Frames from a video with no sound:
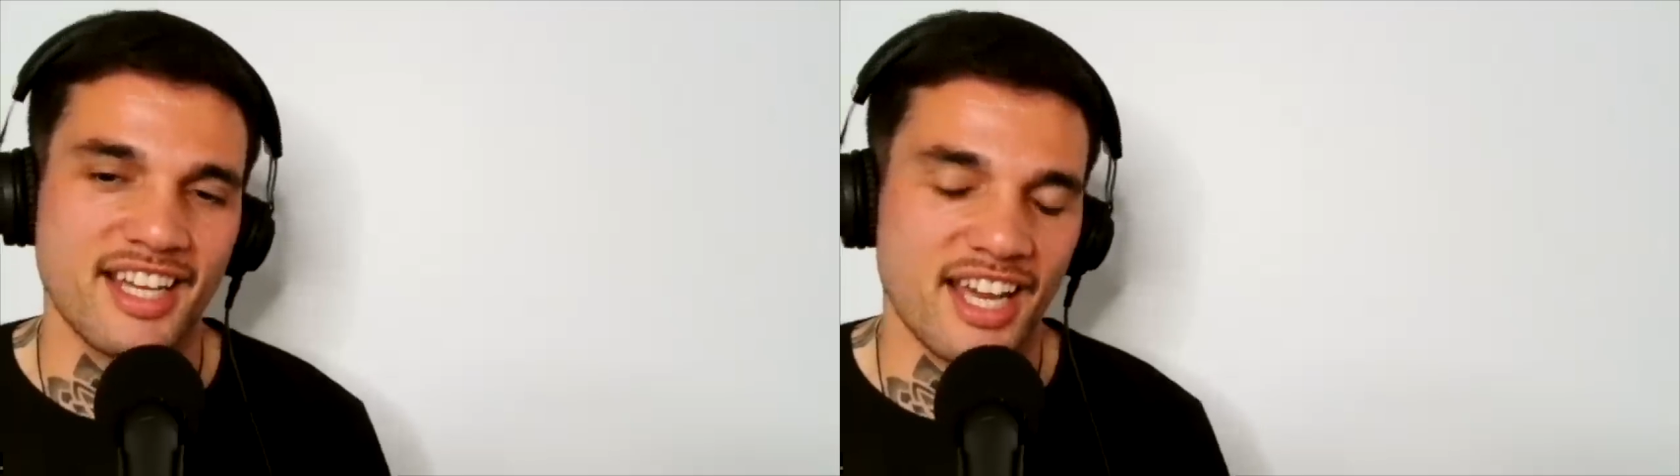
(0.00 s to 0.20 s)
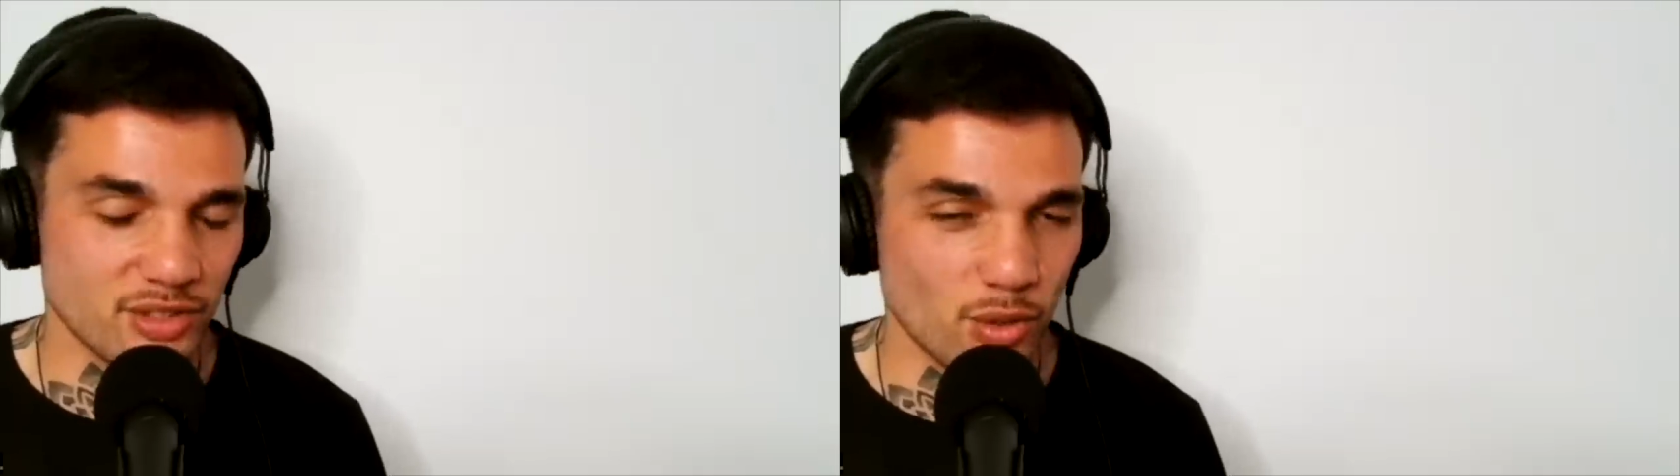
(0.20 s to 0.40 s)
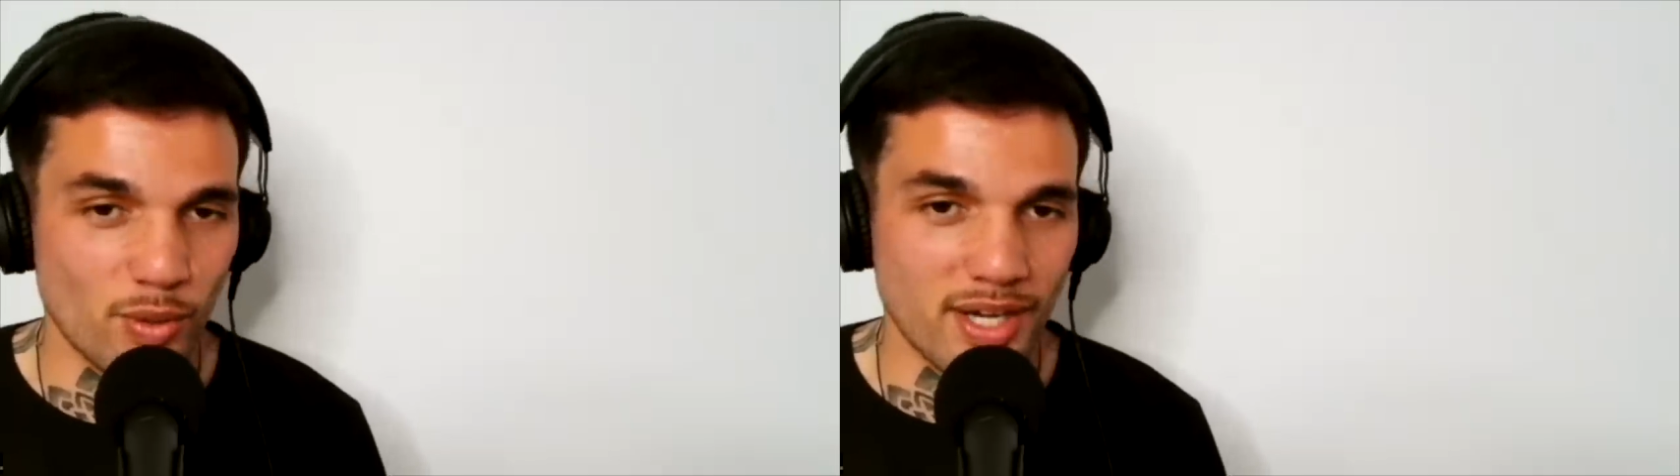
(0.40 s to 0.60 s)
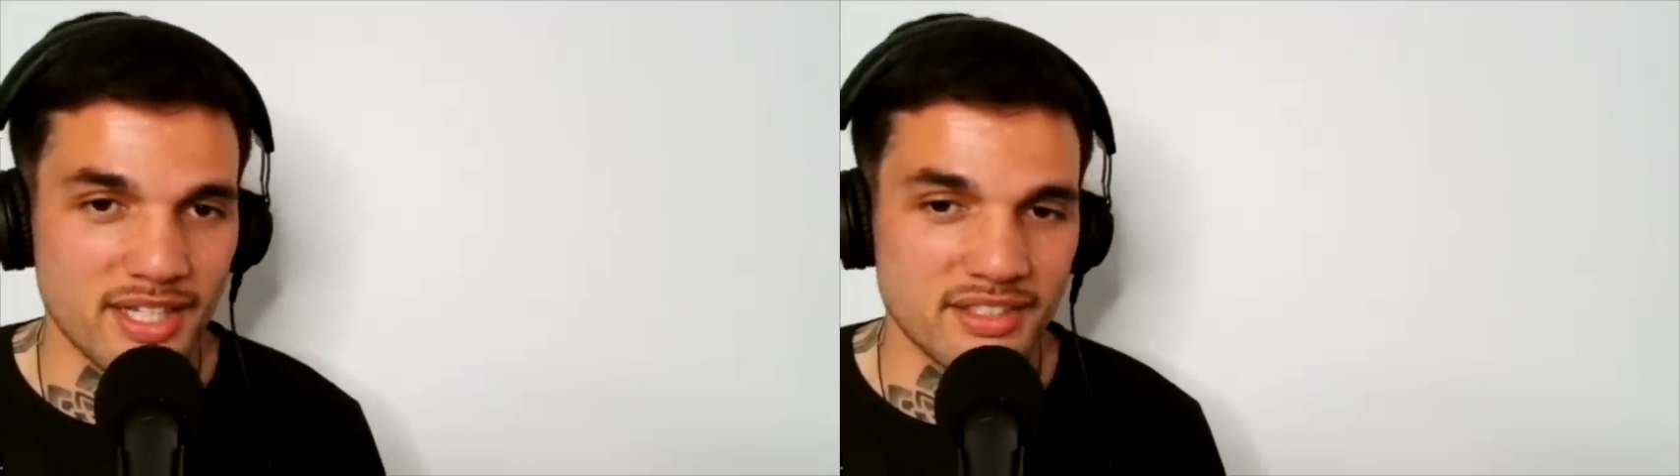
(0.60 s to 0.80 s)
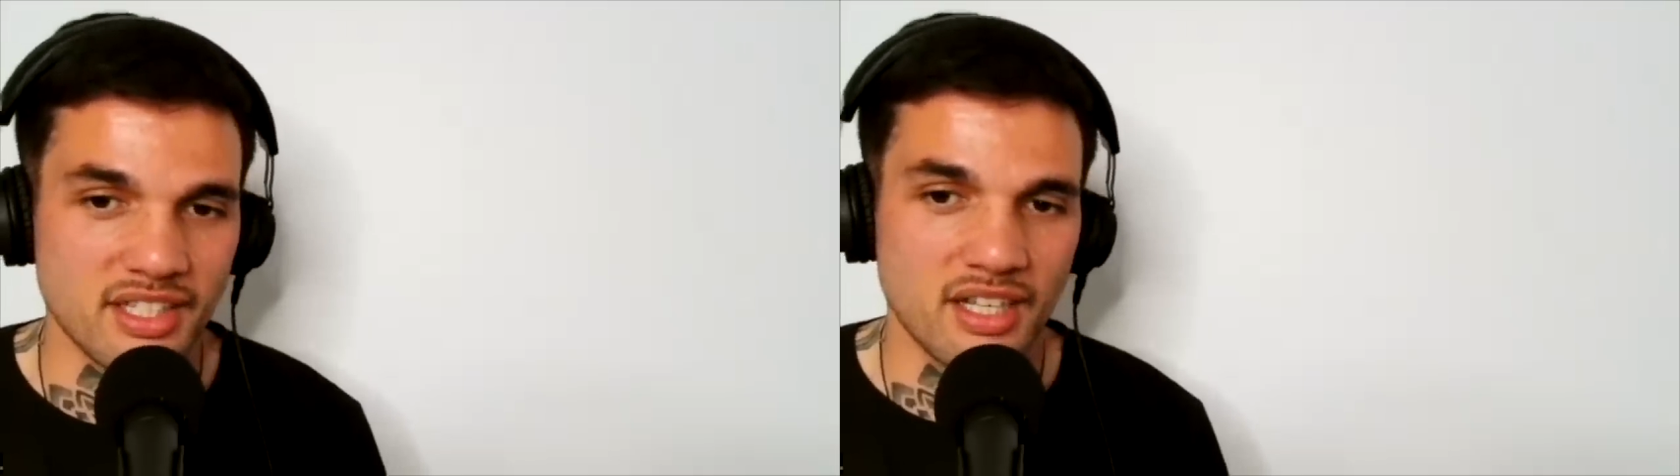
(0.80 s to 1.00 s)
As
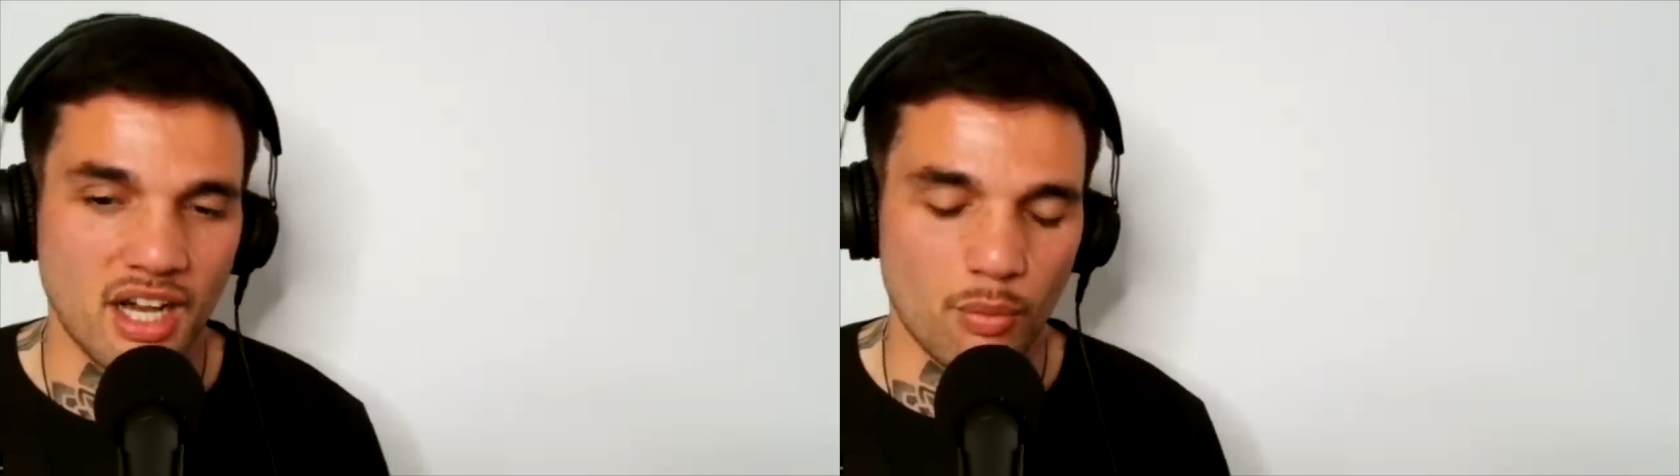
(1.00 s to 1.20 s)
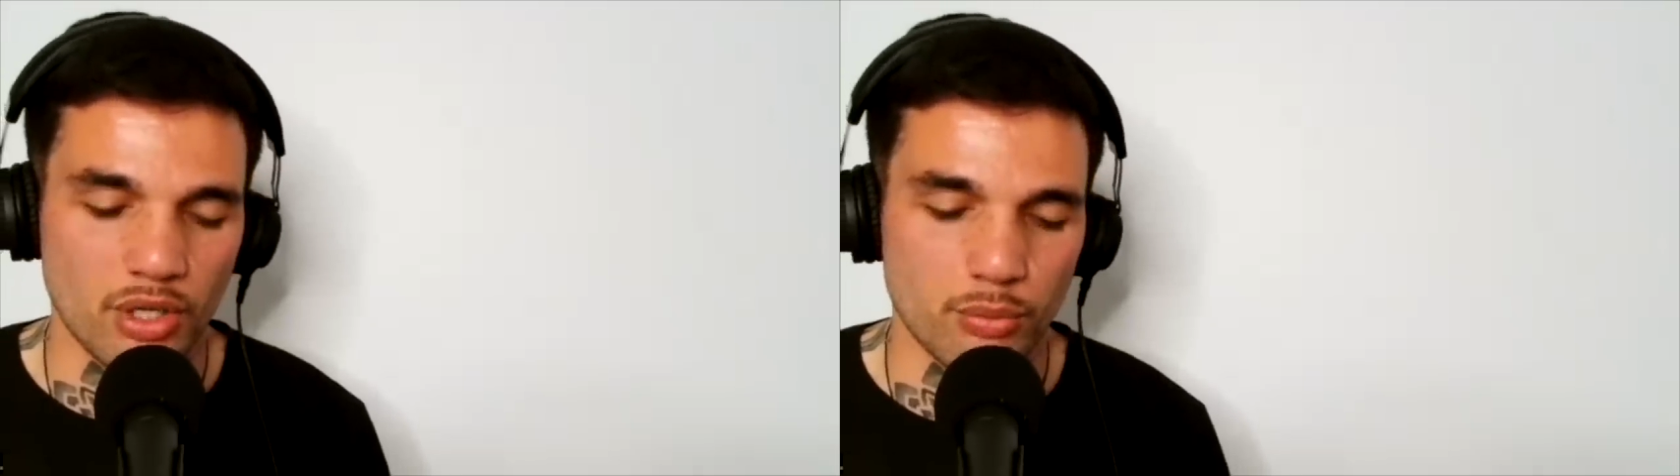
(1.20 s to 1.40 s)
always, I want to